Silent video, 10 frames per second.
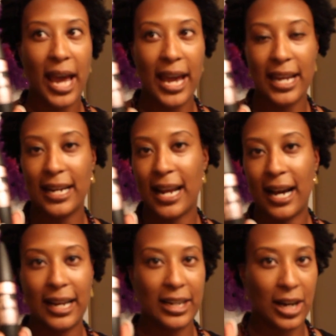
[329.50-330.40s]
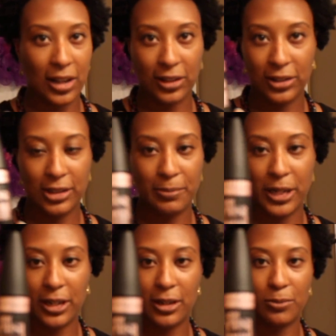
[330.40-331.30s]
$8, $9
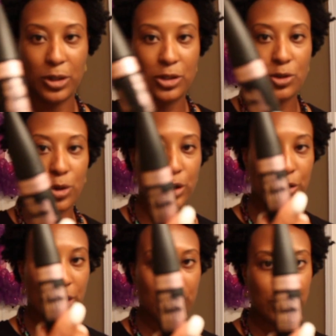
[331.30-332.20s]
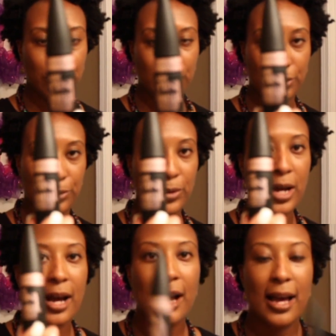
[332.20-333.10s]
depending on what store you go to.
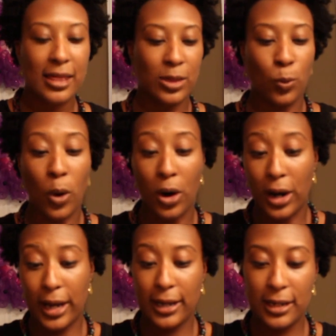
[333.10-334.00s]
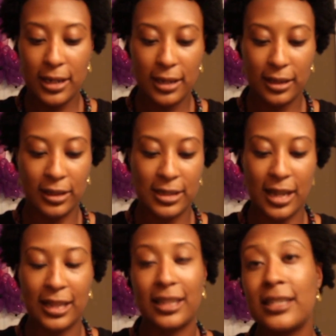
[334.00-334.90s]
The wand looks
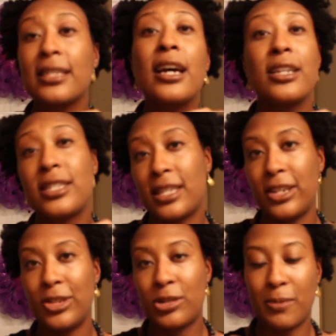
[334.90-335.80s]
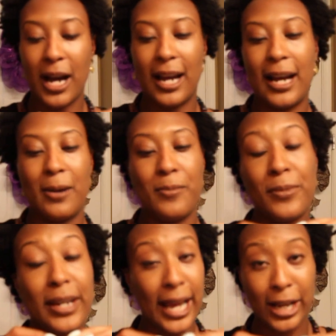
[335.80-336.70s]
like this. Excuse
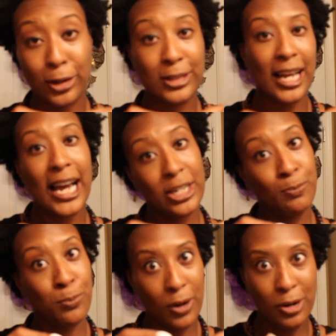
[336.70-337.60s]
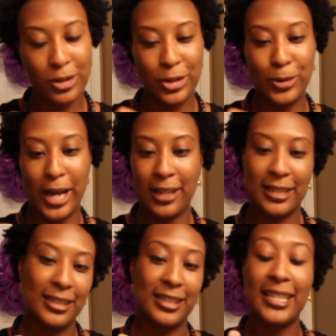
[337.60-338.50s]
my nails. I broke 2 nails
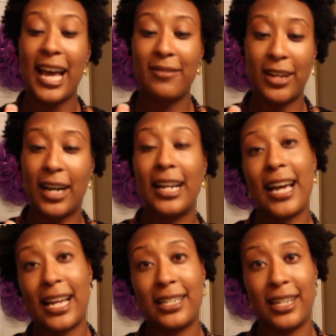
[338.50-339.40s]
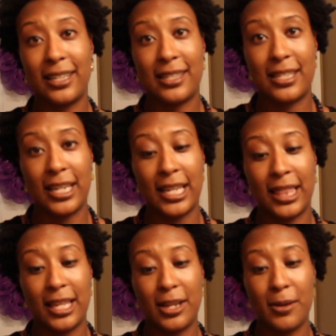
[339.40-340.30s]
and just have not had a chance to
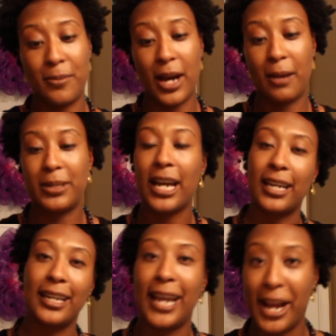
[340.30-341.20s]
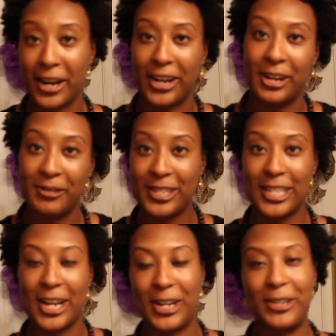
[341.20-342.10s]
get them taken care of,
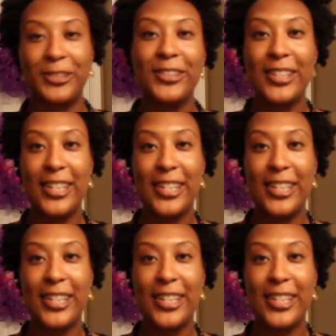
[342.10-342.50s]
so